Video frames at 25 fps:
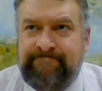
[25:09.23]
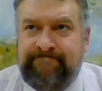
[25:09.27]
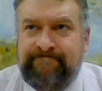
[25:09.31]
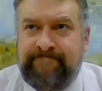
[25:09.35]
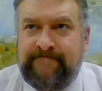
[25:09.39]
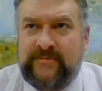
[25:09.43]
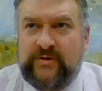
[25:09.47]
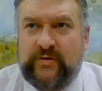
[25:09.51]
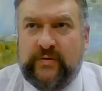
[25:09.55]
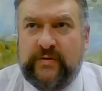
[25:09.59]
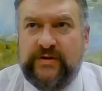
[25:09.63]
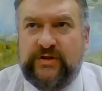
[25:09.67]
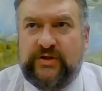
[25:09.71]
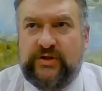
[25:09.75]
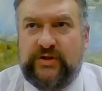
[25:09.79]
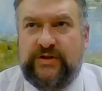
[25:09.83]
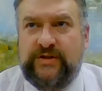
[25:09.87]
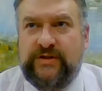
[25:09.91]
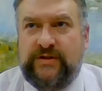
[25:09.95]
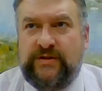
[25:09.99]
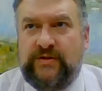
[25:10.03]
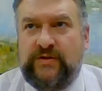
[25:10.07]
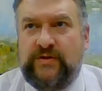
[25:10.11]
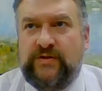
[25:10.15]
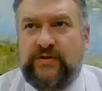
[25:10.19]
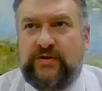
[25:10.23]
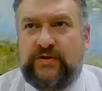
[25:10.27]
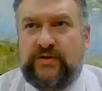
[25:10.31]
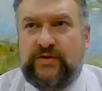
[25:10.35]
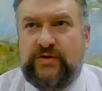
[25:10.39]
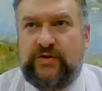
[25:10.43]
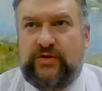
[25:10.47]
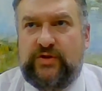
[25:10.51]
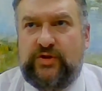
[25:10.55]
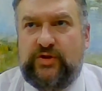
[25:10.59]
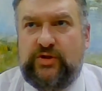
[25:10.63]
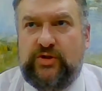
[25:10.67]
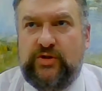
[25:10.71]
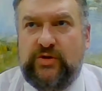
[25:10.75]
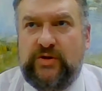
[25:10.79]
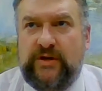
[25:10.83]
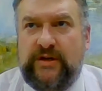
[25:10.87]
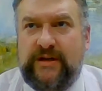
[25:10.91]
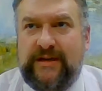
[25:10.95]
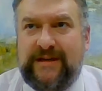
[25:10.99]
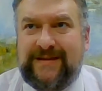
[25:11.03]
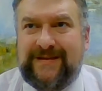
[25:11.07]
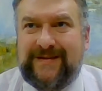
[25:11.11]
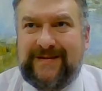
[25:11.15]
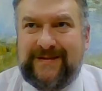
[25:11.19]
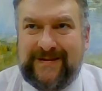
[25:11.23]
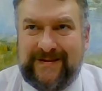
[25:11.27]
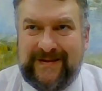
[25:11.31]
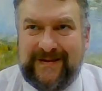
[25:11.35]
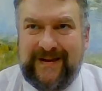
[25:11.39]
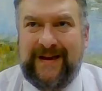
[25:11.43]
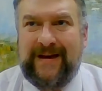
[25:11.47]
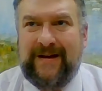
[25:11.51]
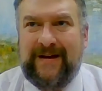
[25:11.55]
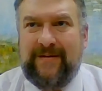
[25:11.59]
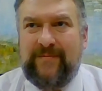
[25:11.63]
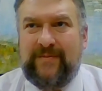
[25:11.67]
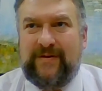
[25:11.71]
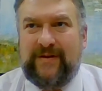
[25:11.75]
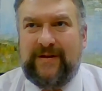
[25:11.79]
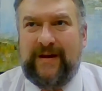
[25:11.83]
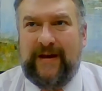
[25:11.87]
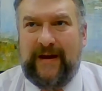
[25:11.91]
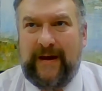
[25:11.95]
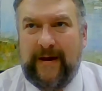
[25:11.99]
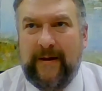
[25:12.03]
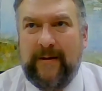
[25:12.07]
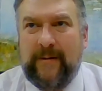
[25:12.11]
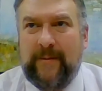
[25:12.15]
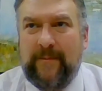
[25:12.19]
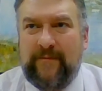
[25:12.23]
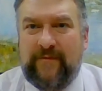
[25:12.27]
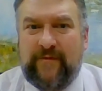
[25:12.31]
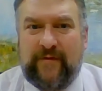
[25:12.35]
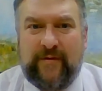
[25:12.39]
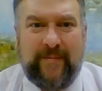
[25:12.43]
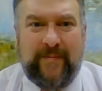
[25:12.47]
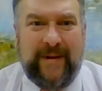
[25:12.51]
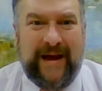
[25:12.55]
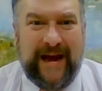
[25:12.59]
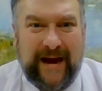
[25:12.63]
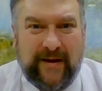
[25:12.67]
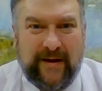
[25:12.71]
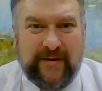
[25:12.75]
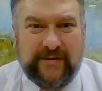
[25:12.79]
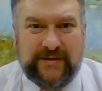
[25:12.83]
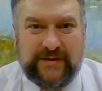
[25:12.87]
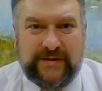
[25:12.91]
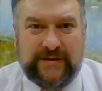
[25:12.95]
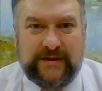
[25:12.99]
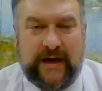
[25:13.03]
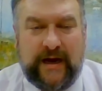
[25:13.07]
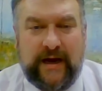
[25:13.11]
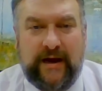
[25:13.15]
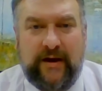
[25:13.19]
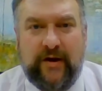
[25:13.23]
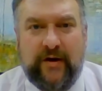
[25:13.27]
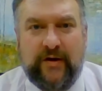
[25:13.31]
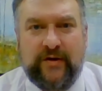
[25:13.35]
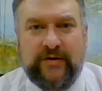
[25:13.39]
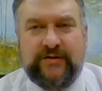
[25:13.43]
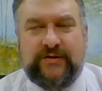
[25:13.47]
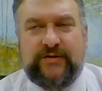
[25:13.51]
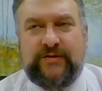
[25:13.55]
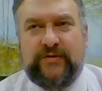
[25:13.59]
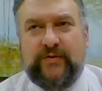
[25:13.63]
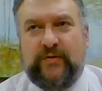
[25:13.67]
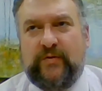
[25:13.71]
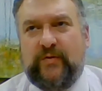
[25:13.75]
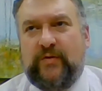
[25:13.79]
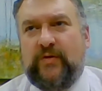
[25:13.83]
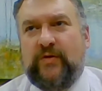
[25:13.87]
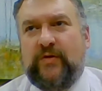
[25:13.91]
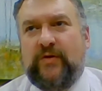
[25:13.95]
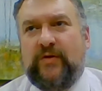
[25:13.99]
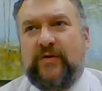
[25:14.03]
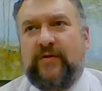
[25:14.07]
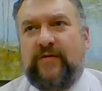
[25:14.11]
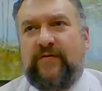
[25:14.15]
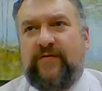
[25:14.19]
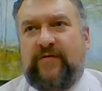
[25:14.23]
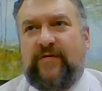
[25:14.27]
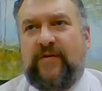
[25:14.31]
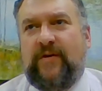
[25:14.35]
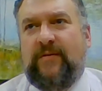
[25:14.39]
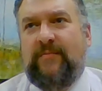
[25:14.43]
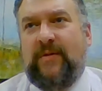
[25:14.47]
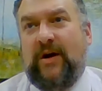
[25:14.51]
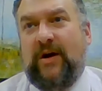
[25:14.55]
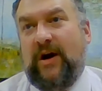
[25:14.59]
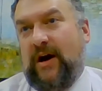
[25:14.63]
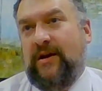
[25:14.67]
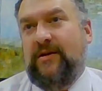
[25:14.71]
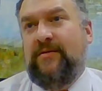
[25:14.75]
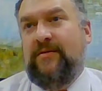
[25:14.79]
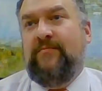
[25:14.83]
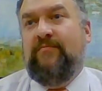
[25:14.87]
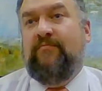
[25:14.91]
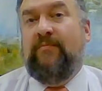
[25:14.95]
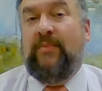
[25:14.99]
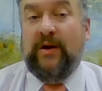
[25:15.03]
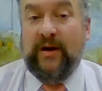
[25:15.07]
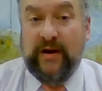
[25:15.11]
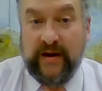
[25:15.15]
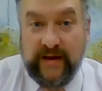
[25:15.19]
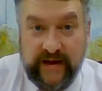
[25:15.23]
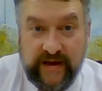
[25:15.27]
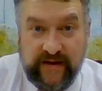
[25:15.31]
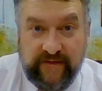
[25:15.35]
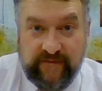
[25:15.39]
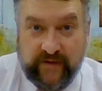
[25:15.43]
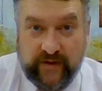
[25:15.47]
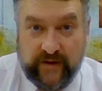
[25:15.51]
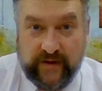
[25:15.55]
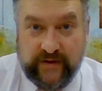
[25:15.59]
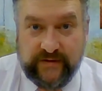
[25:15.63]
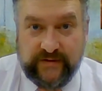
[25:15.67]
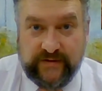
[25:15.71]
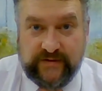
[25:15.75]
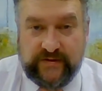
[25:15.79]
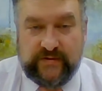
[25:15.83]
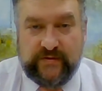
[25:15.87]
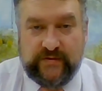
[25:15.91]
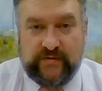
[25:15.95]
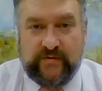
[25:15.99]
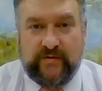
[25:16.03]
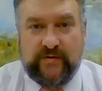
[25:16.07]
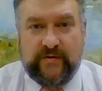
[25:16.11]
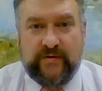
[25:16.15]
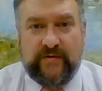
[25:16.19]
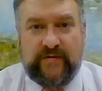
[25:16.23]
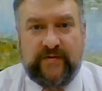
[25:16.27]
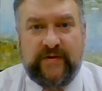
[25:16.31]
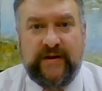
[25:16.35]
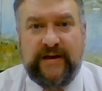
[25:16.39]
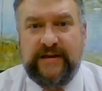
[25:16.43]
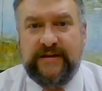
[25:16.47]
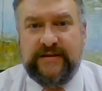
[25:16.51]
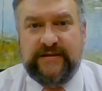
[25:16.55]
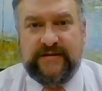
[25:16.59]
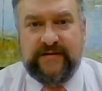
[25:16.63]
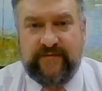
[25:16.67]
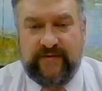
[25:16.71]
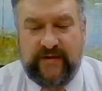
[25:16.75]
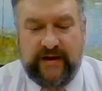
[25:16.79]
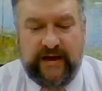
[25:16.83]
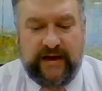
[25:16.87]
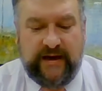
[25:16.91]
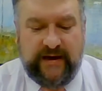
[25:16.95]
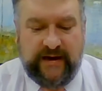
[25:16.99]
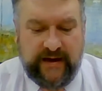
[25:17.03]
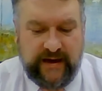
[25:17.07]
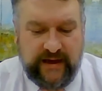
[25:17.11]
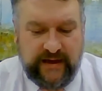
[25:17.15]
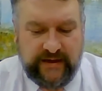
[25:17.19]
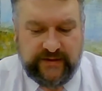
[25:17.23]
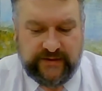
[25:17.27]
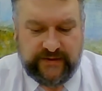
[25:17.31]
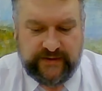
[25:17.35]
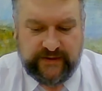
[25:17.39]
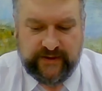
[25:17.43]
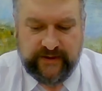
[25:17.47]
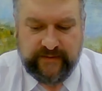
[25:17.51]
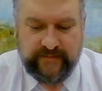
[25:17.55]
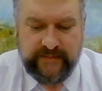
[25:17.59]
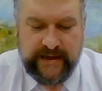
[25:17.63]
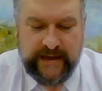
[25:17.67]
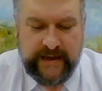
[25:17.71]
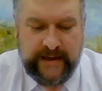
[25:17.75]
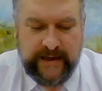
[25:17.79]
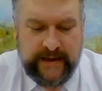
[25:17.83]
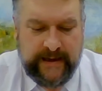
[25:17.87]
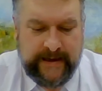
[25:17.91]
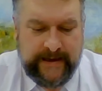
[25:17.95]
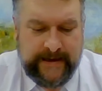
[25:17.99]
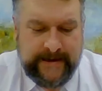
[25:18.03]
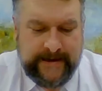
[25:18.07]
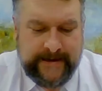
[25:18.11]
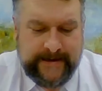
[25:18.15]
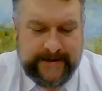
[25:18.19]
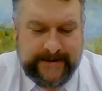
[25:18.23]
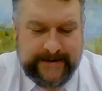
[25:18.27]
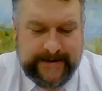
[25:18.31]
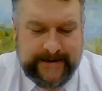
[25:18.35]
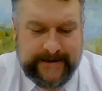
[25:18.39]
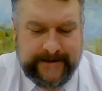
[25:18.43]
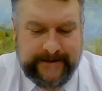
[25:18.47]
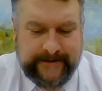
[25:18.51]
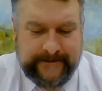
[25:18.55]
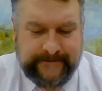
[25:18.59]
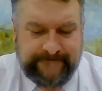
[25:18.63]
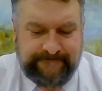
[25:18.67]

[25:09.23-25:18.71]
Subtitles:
Christians should accept help from outsiders or from unbelievers or things of that nature. As